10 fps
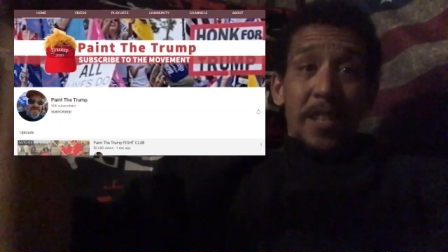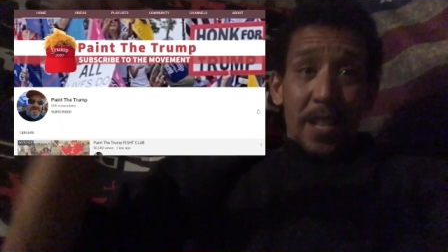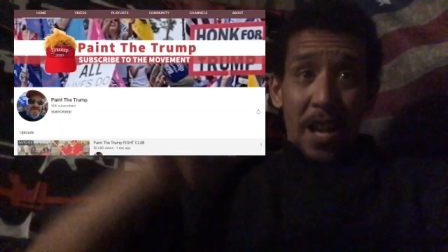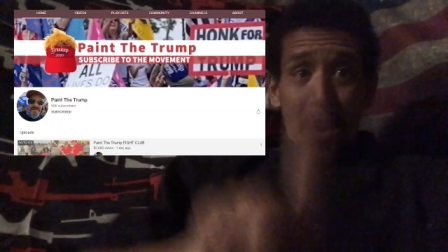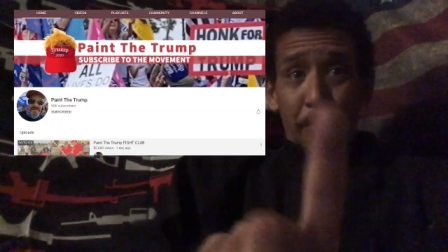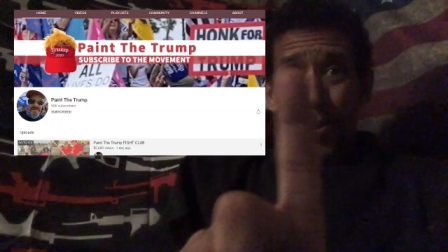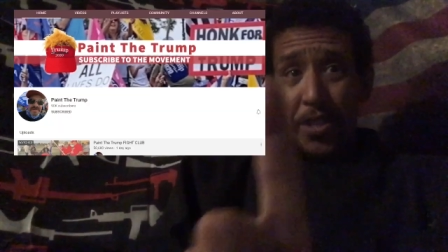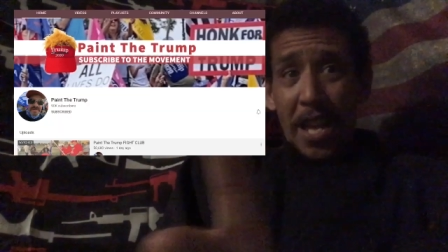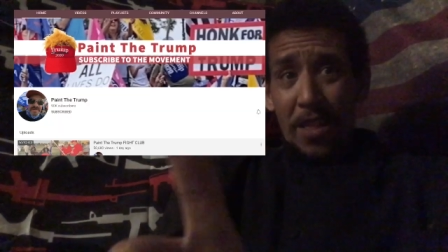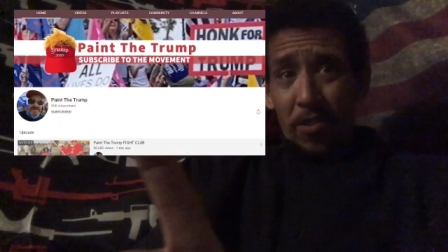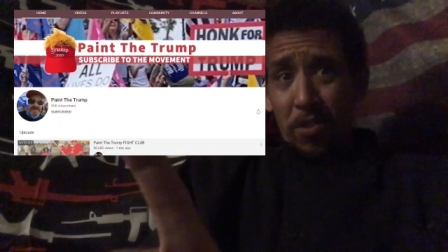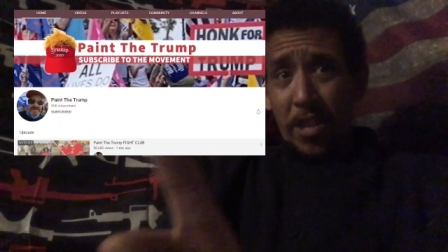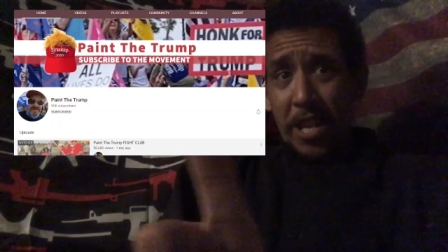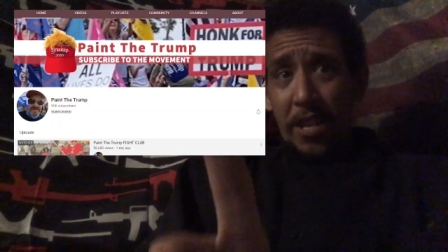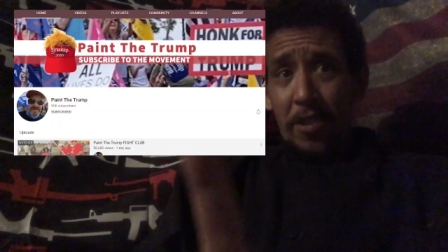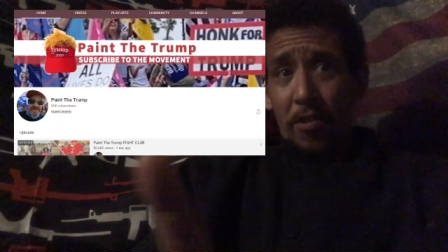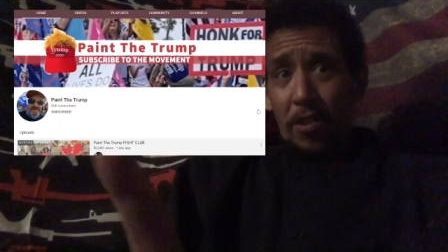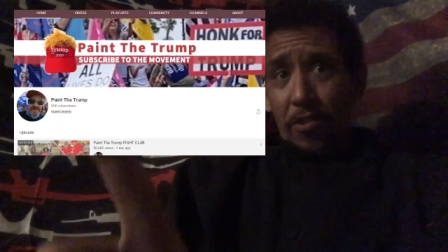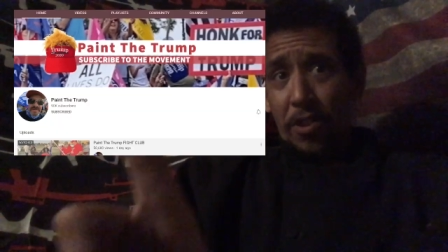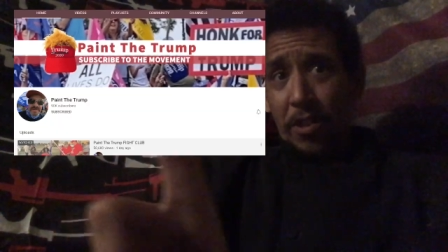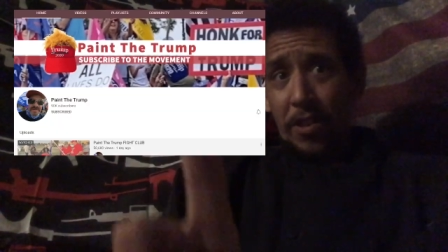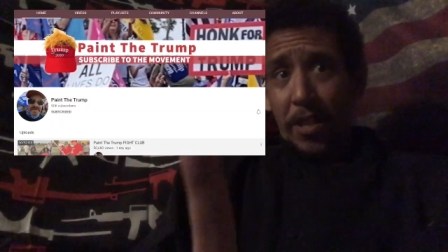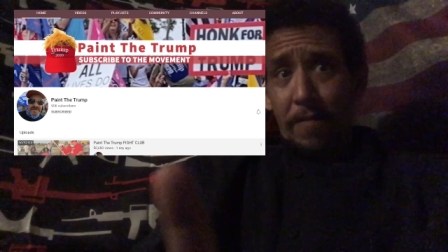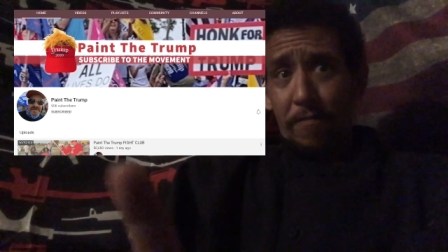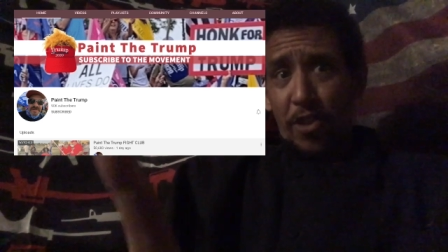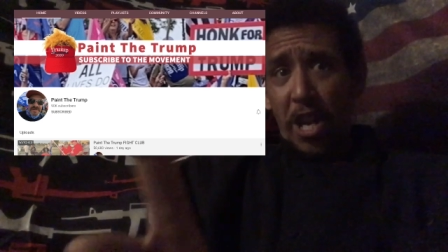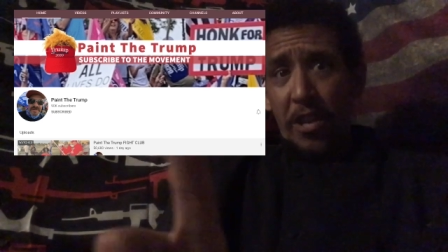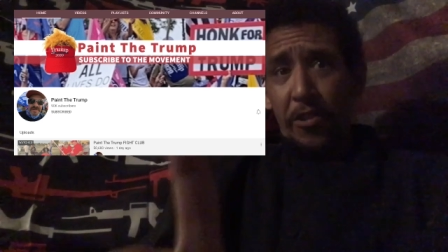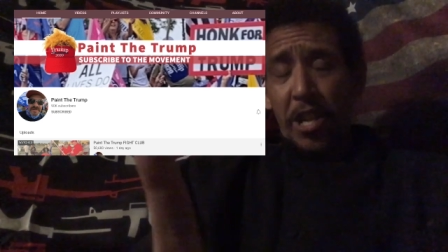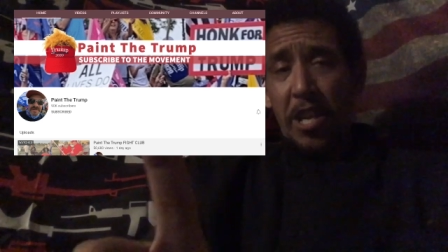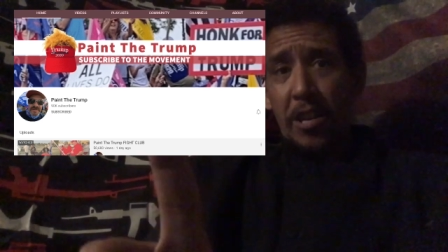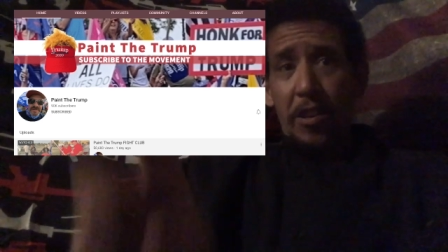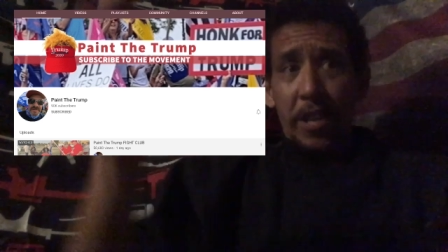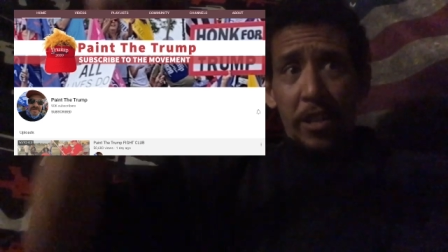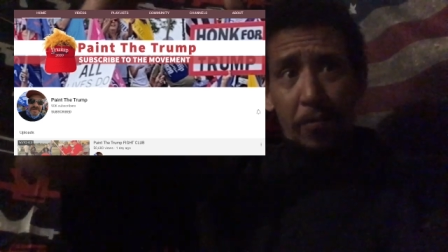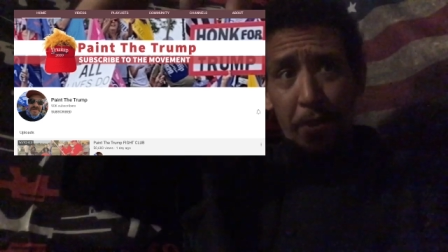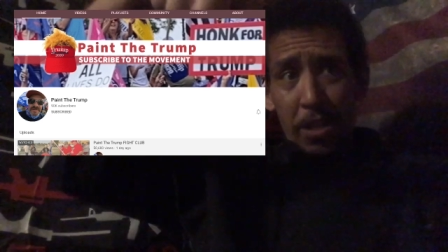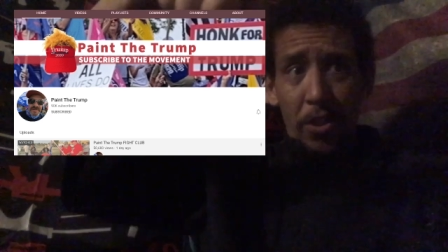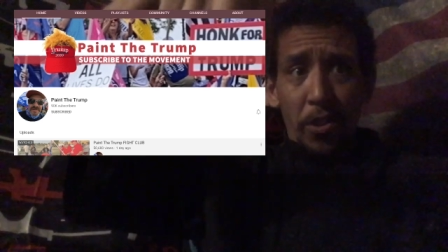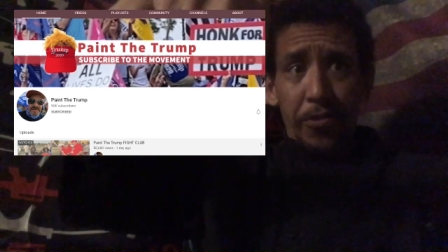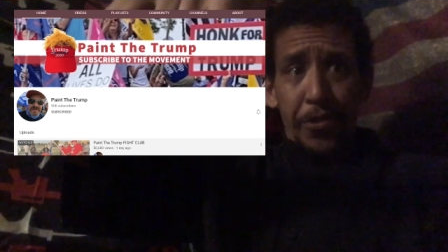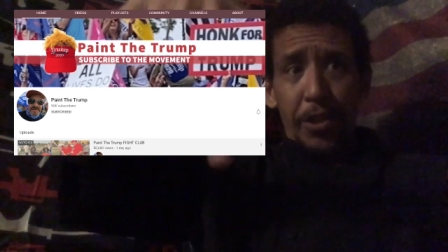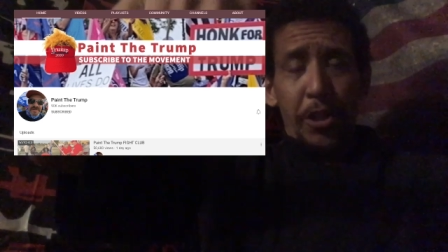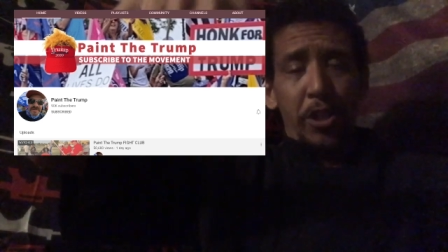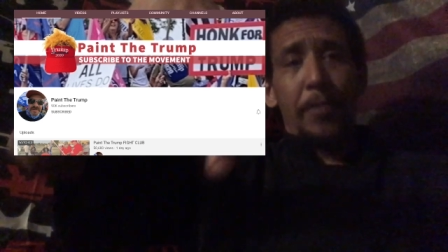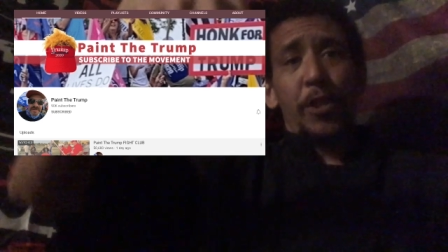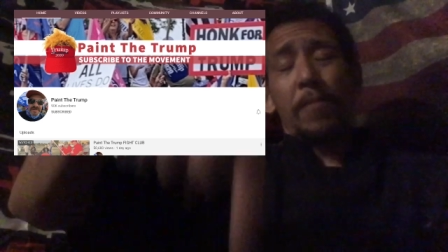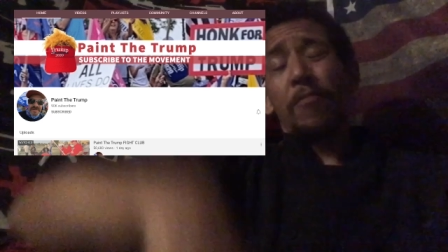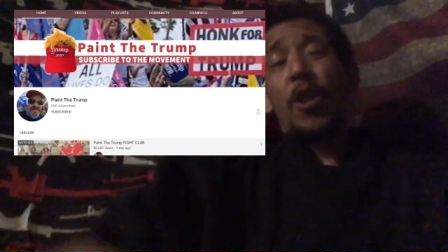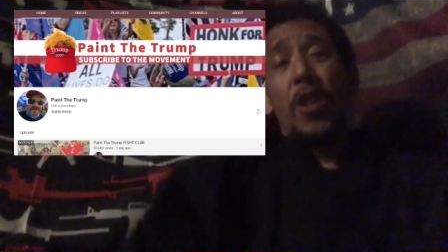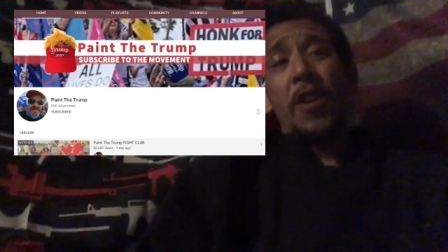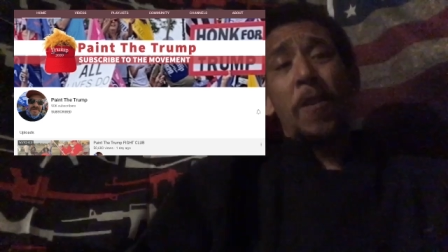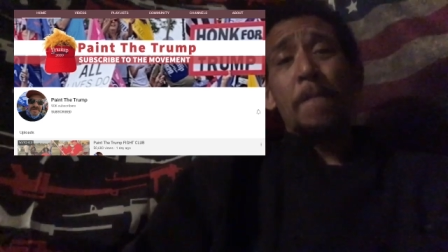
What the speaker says: I'll put that link or the channel here, and it'll be in the description below.